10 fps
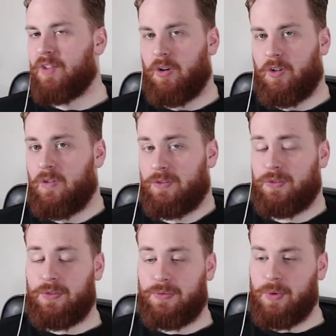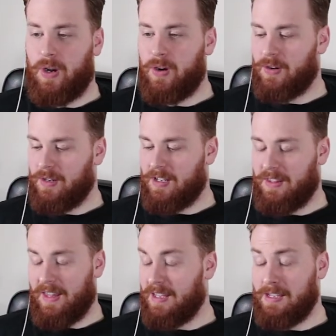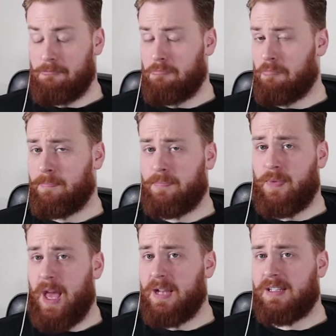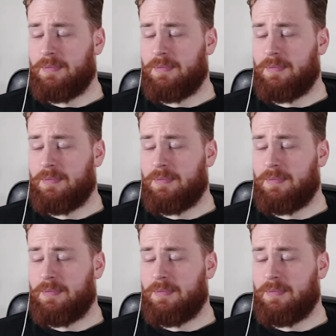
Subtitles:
or culture through art, and you know, that